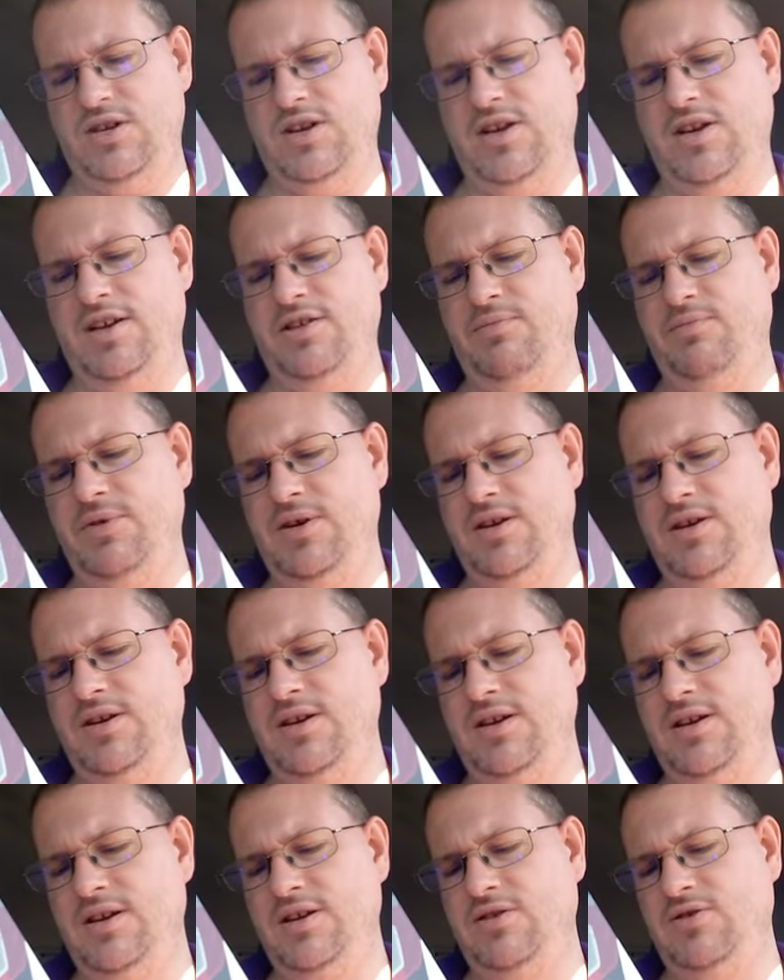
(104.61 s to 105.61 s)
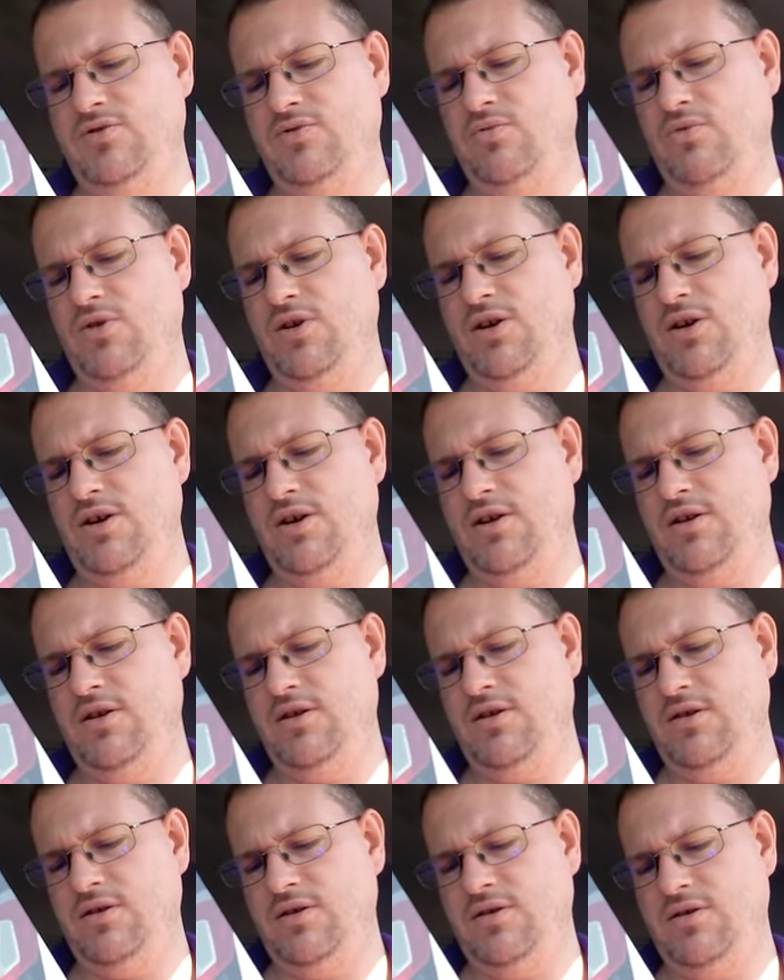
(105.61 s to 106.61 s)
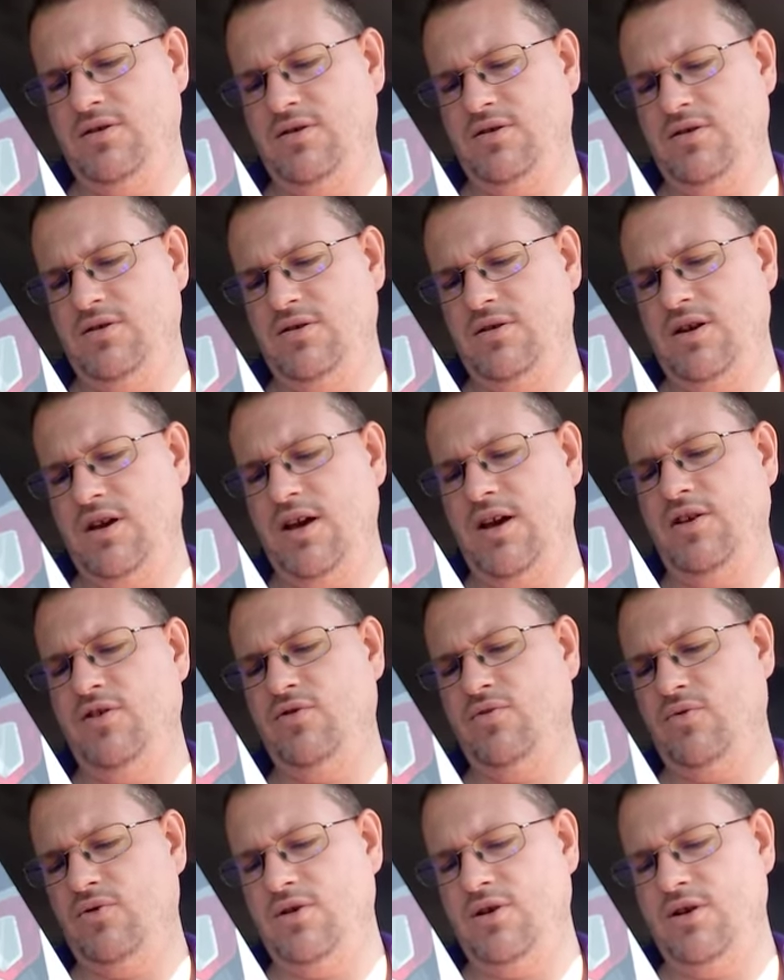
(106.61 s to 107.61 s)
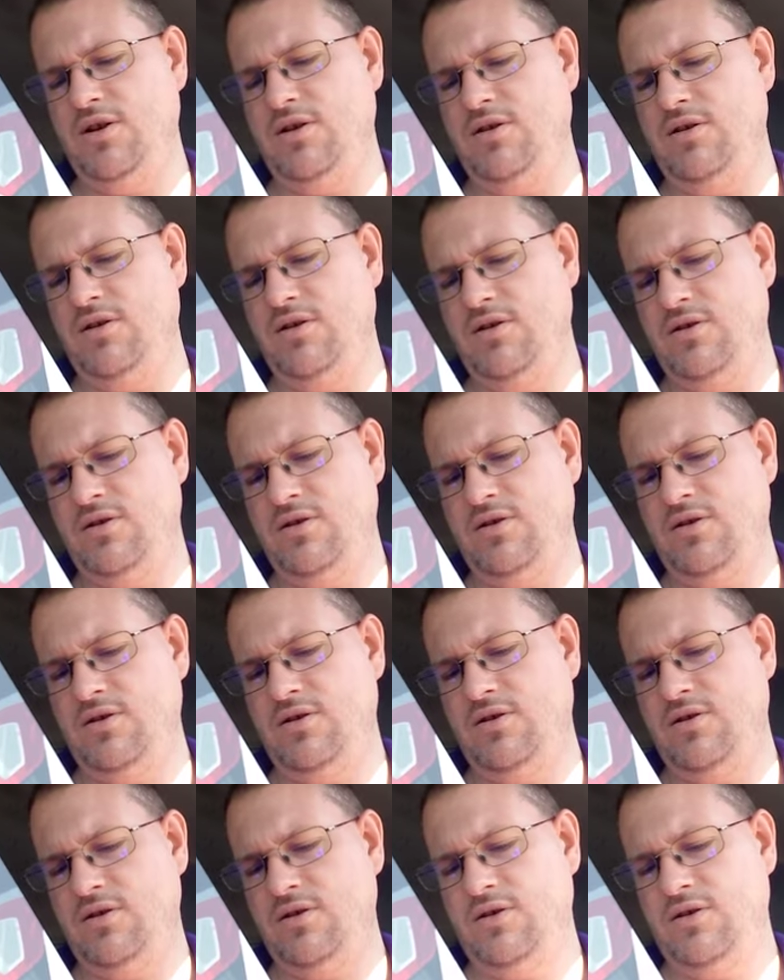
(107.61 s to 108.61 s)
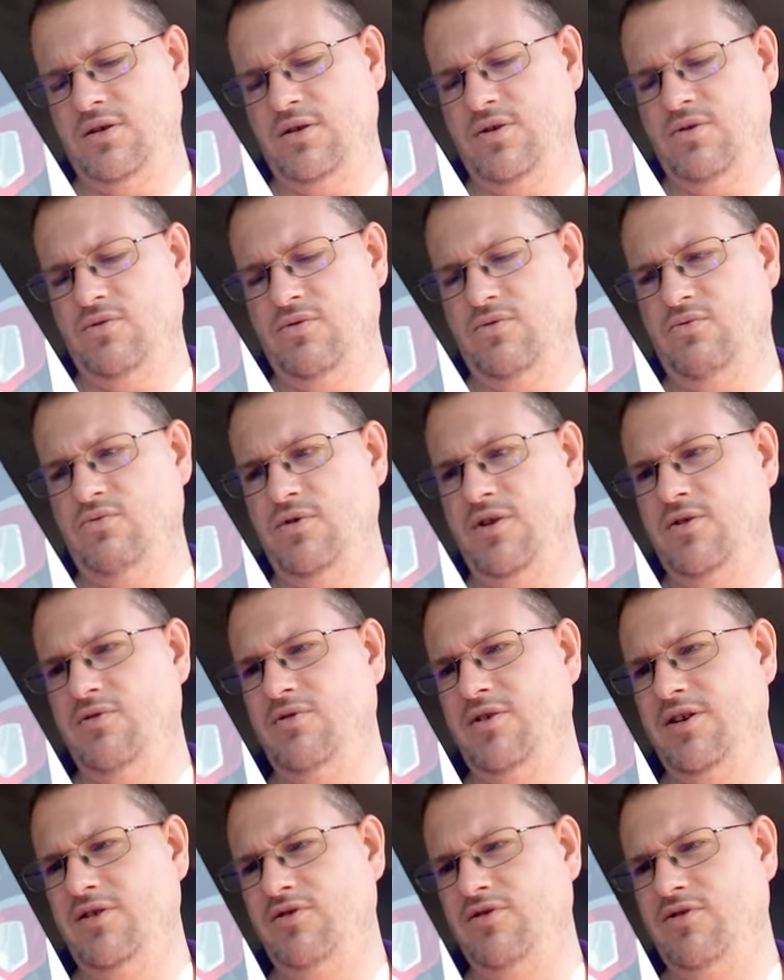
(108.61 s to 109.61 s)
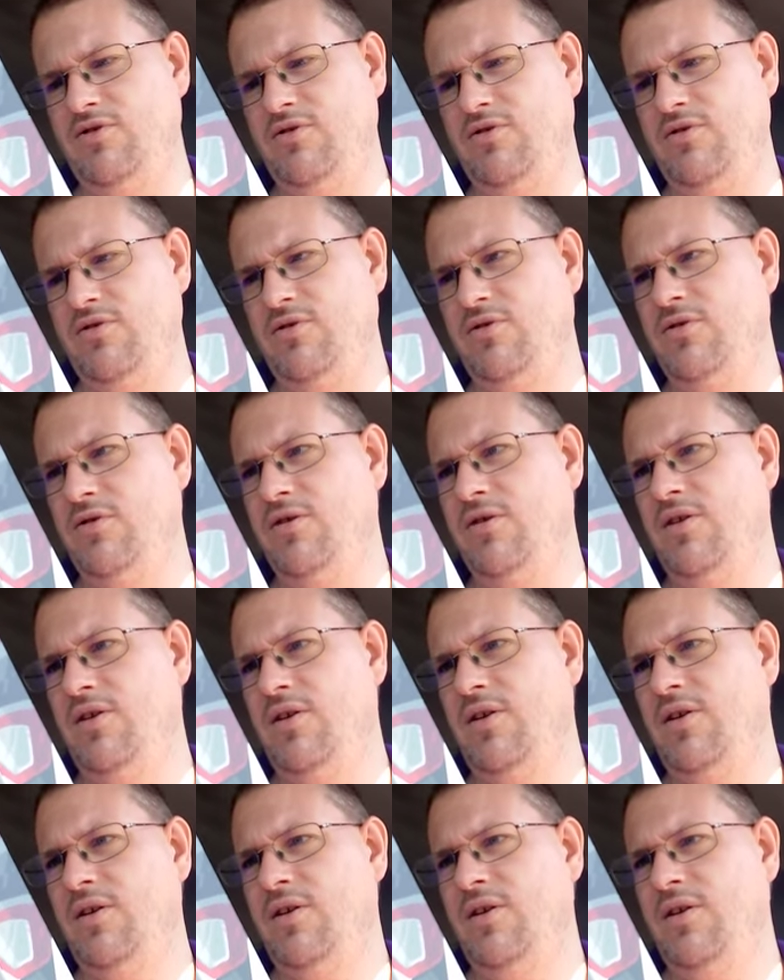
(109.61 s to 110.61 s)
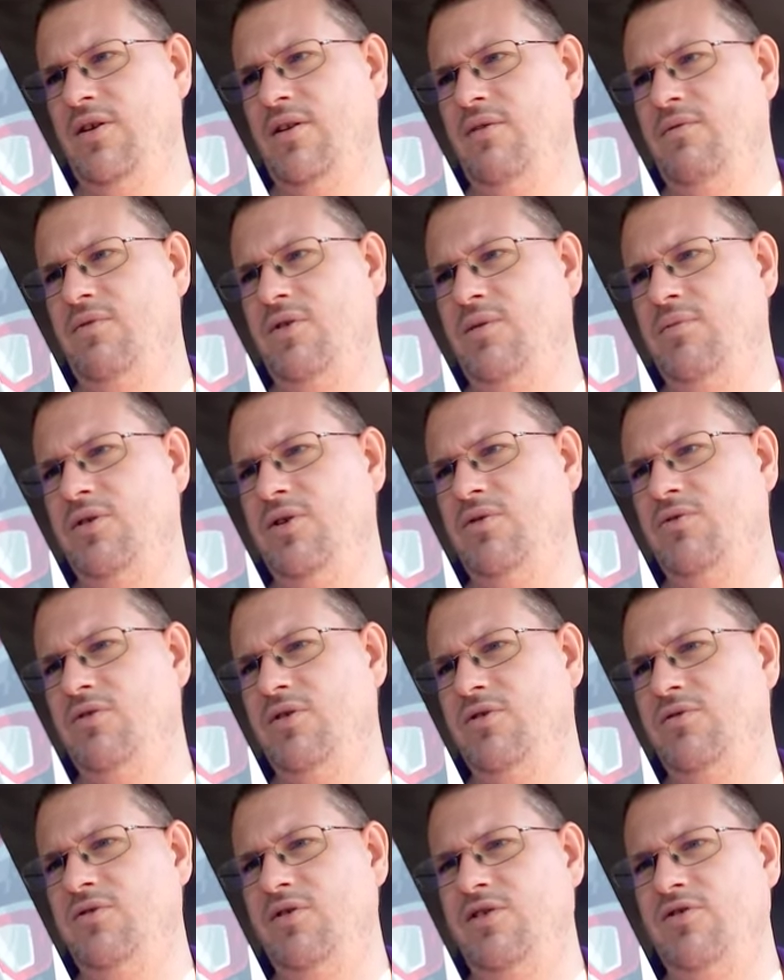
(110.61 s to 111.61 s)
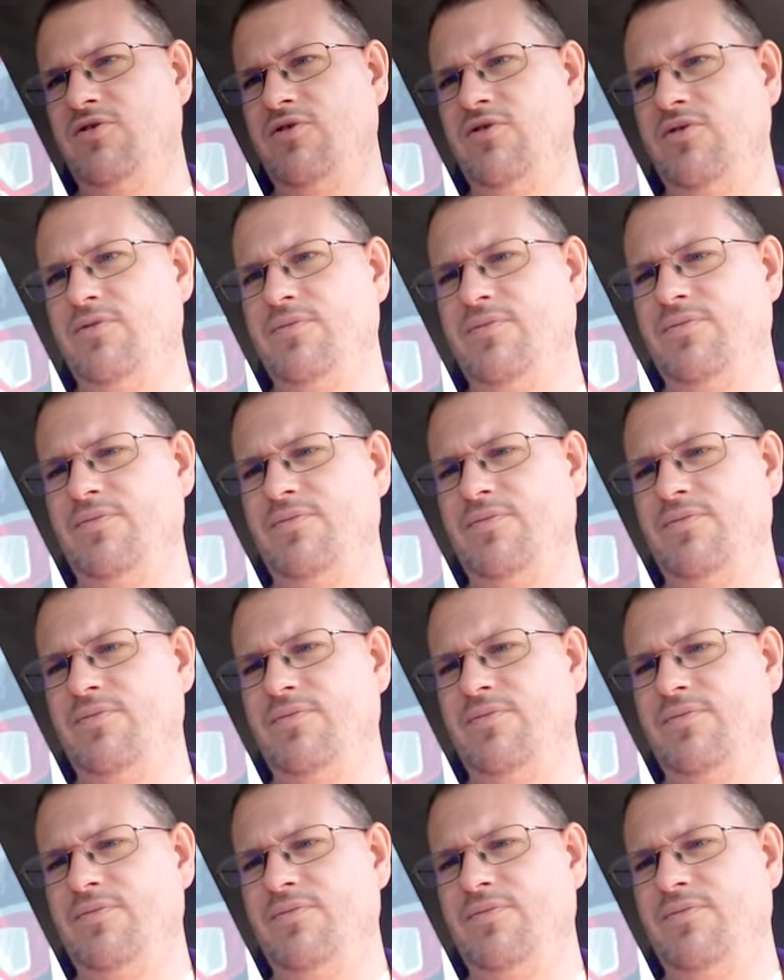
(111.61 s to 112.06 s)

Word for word: SPD Squad. A Squad. Red Ranger female Red Ranger.